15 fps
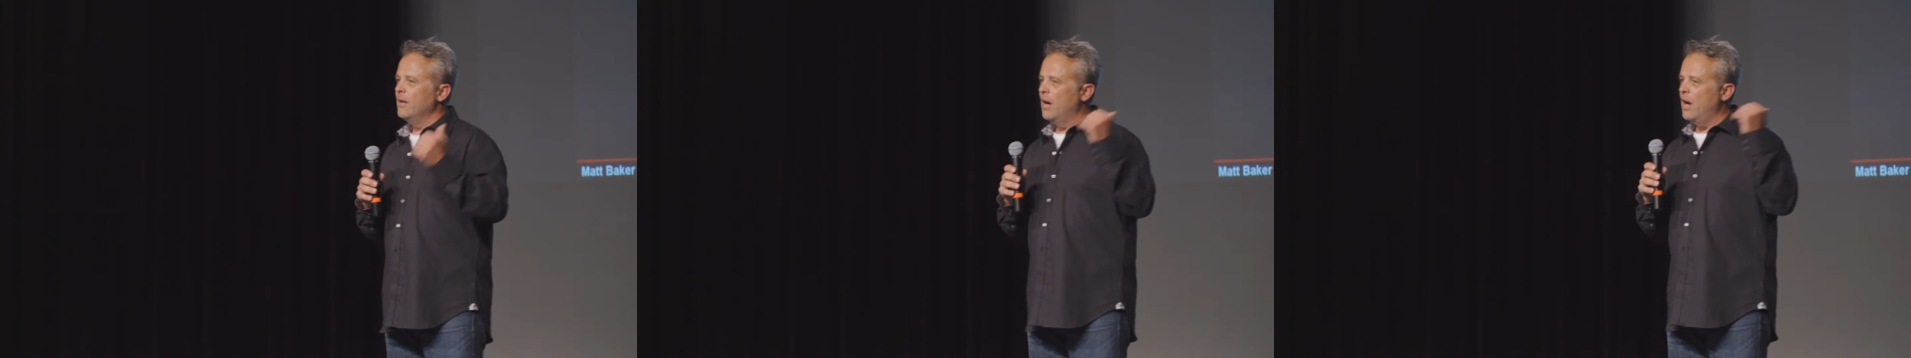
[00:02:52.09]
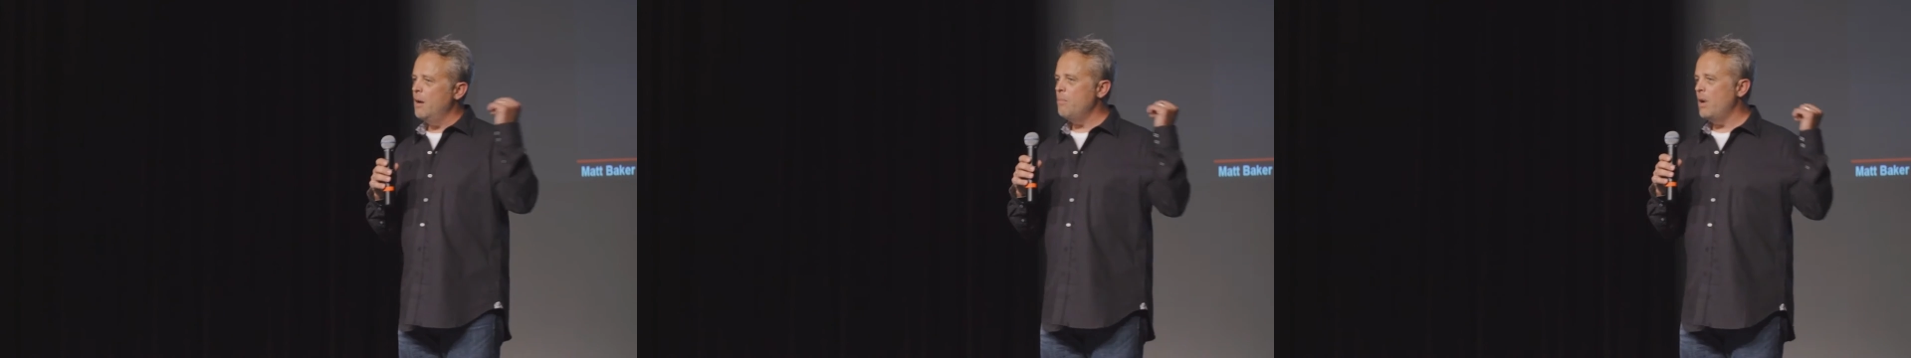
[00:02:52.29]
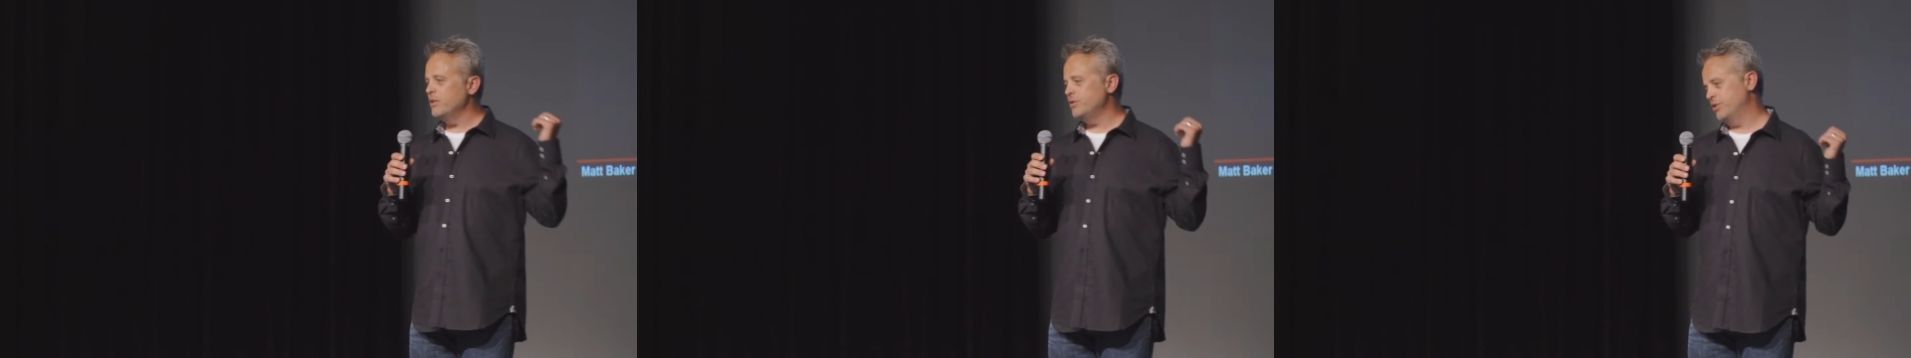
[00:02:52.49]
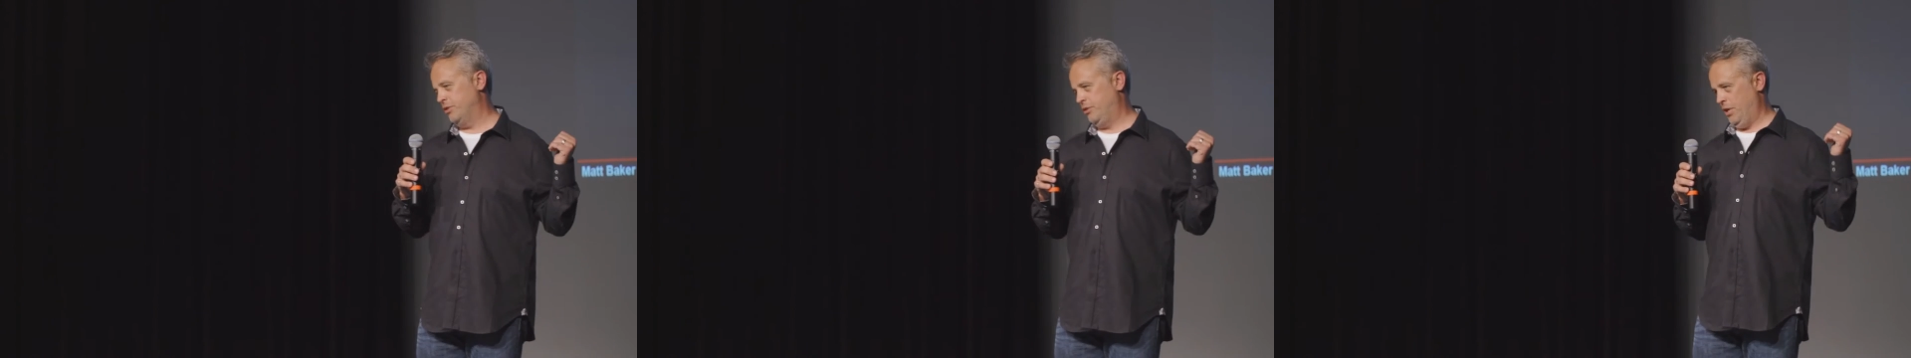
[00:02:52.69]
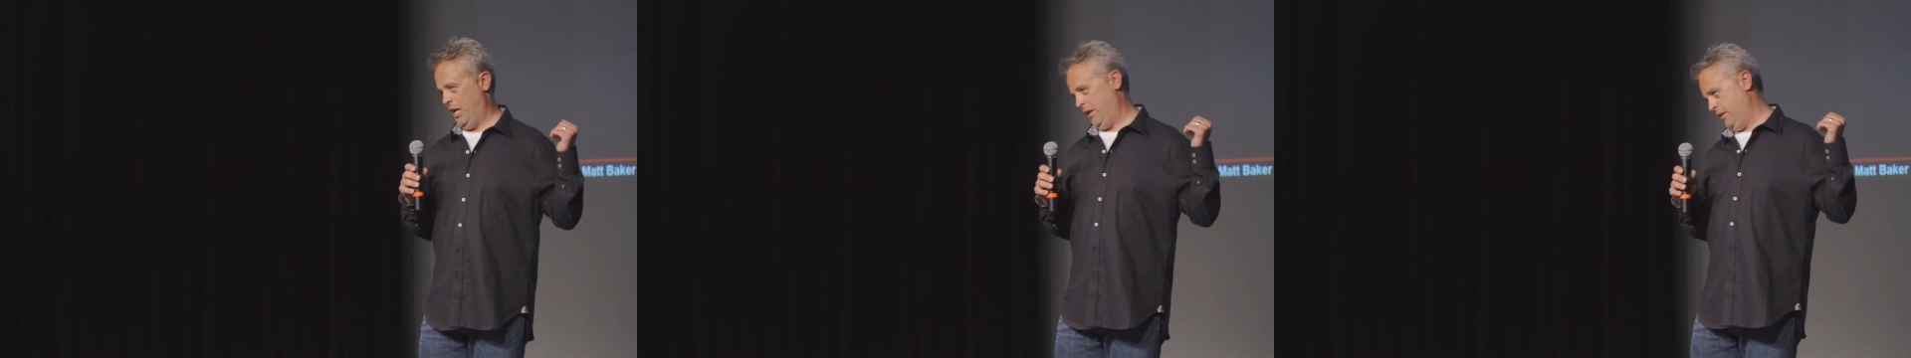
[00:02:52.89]
a monster
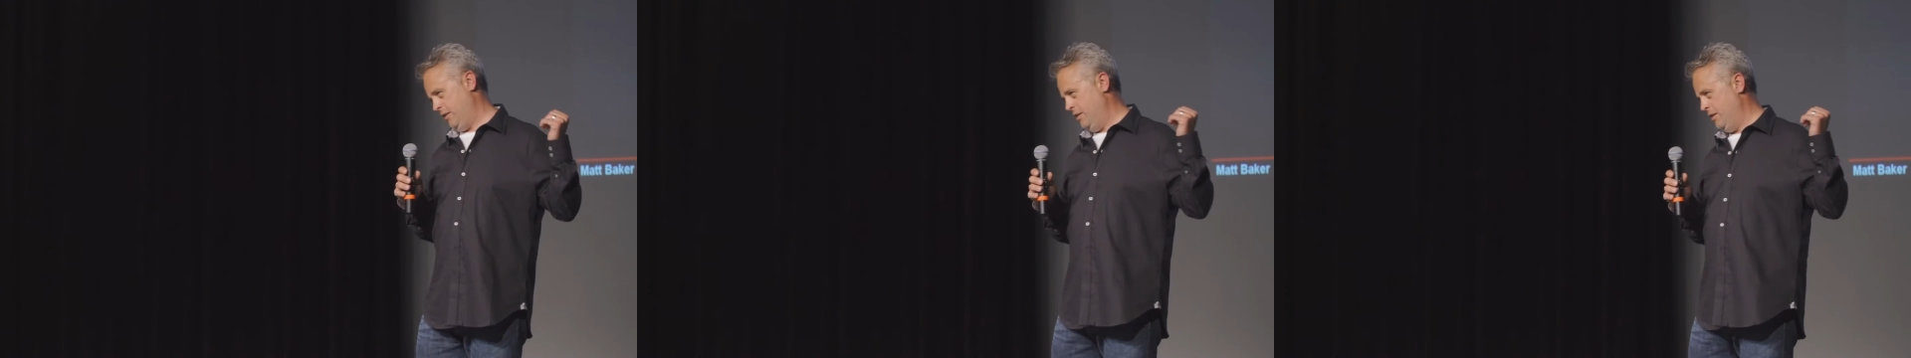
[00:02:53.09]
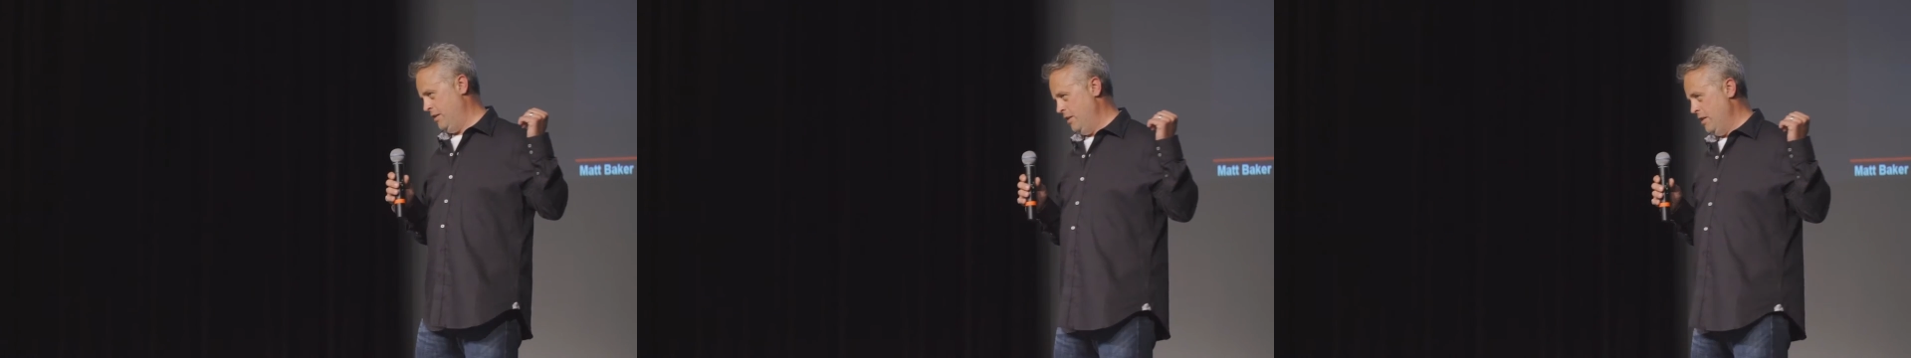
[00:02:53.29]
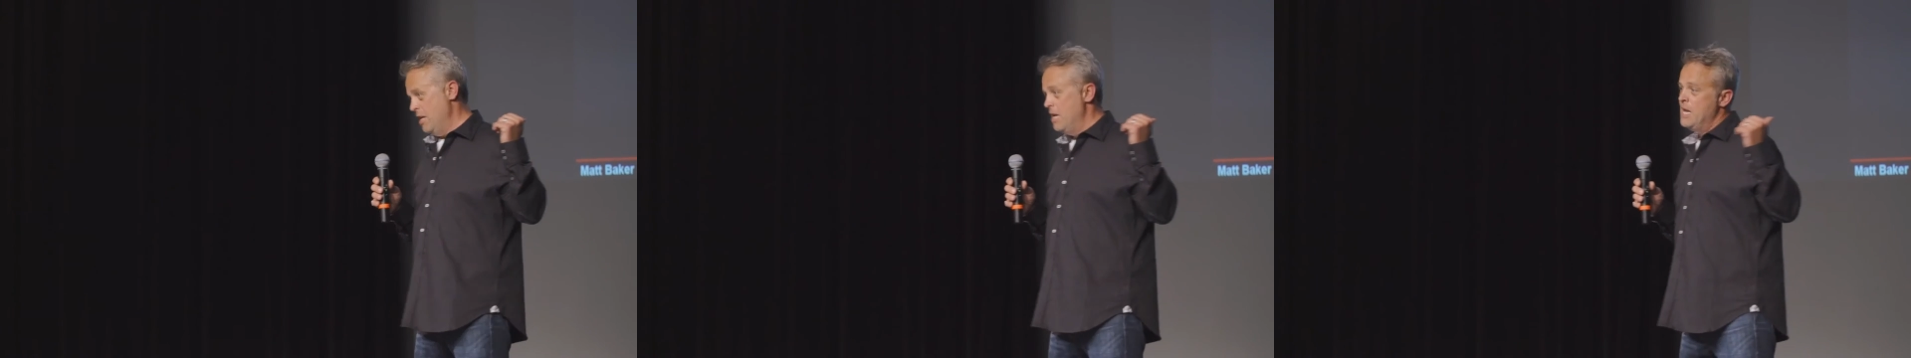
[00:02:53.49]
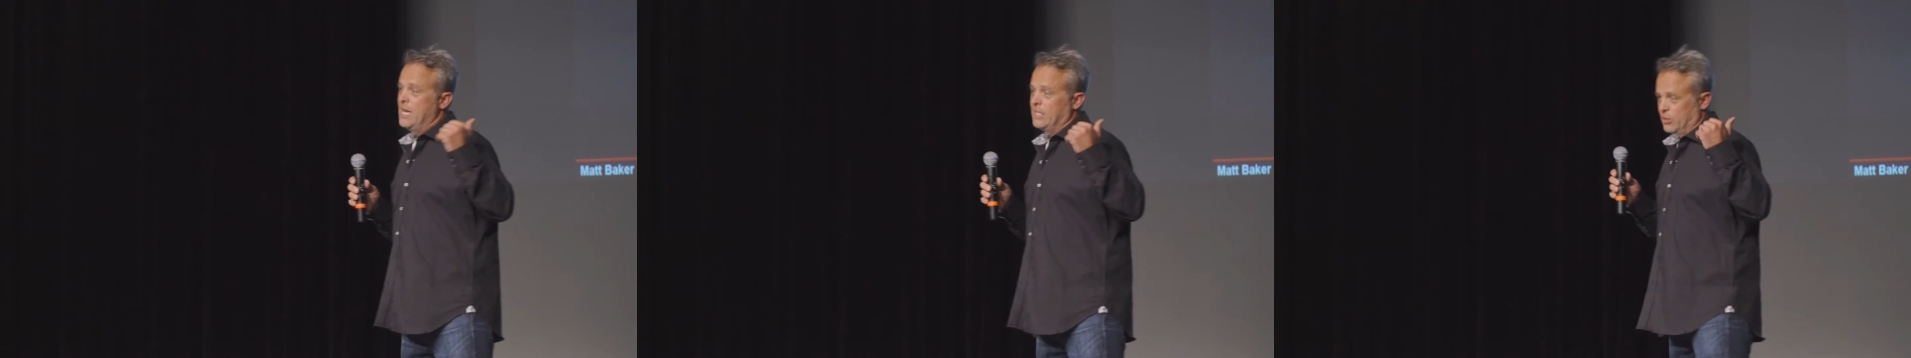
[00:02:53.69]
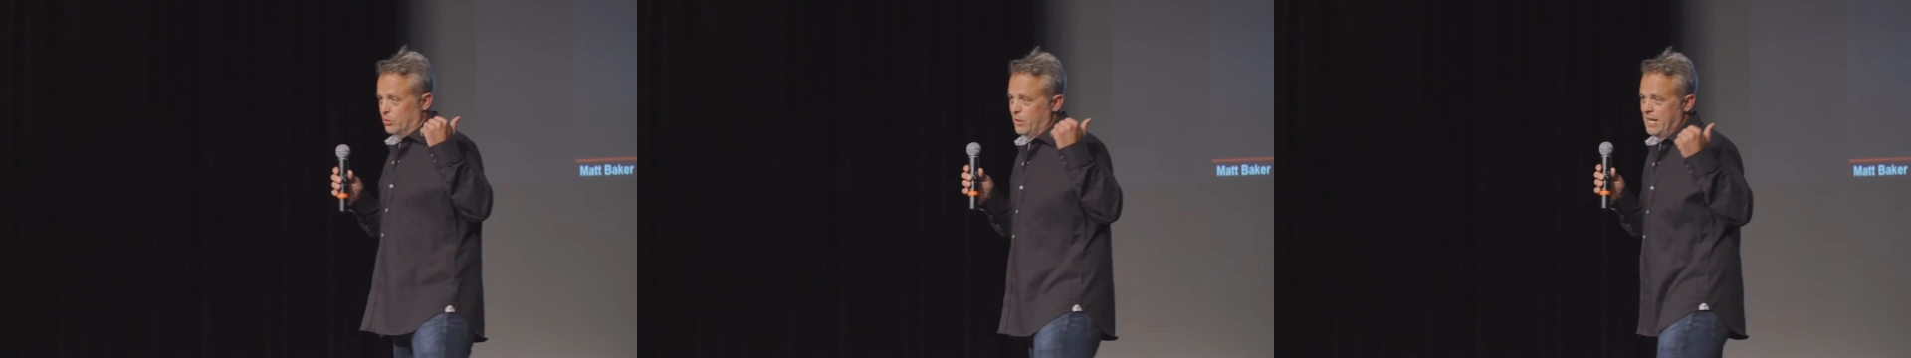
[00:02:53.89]
truck.
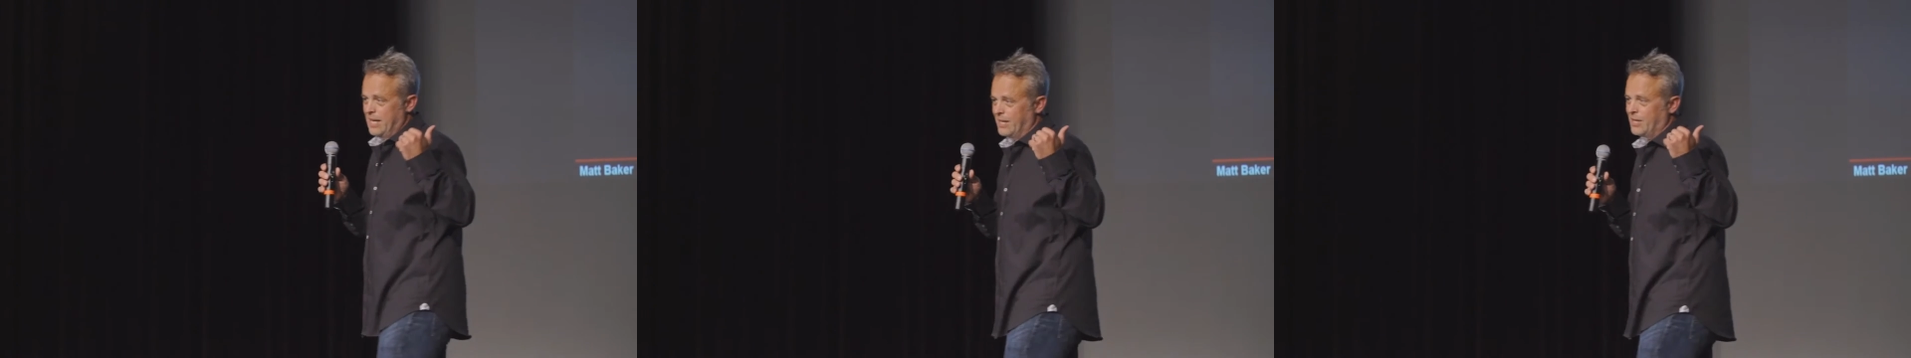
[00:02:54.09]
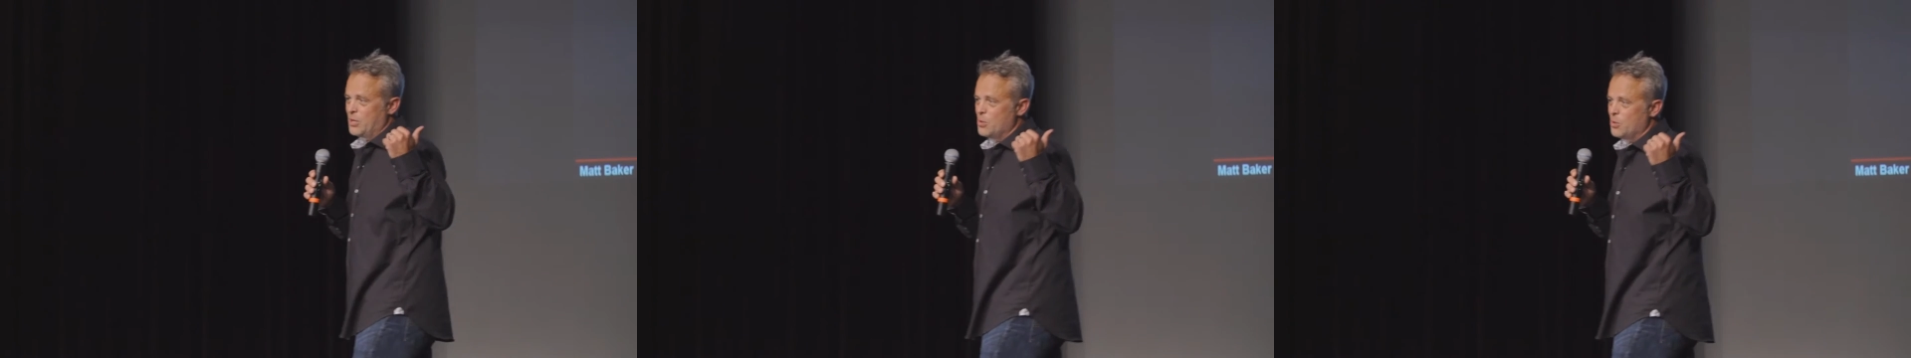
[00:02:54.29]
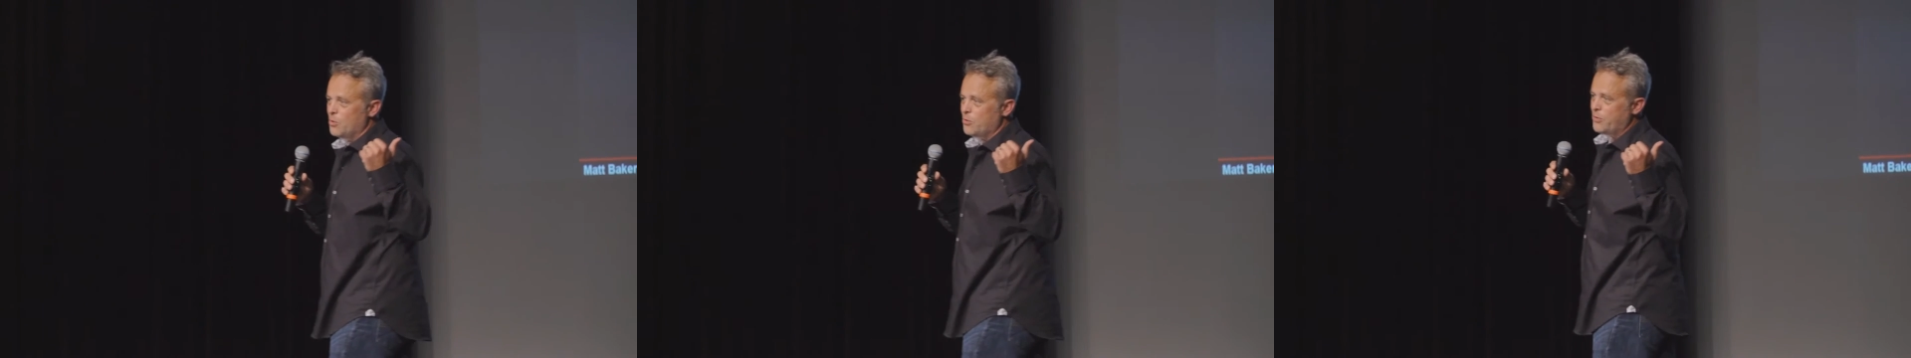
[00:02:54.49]
It's a really cool